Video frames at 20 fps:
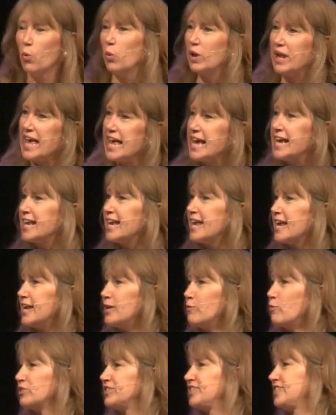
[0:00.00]
Well, he clearly
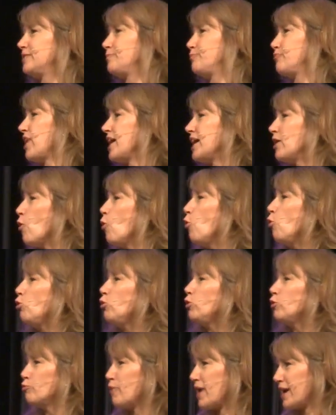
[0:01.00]
wanted to break
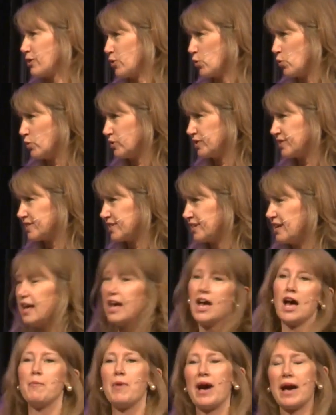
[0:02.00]
all the records
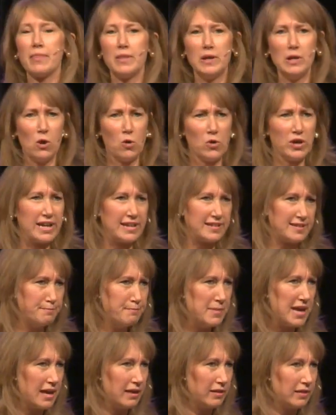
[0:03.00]
about the longest
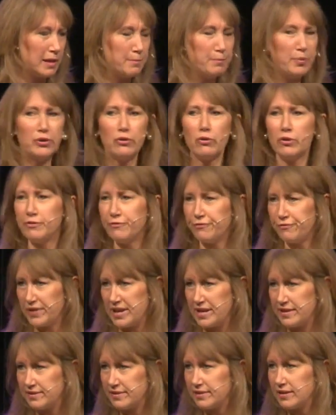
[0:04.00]
meal and put on a
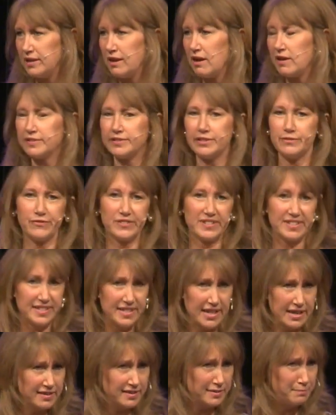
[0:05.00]
feast that lasted for
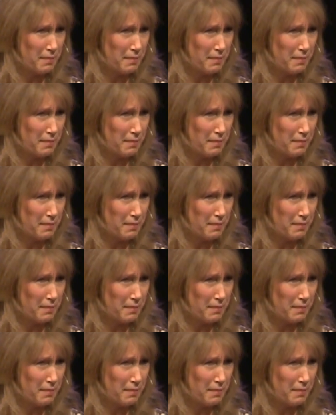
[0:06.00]
6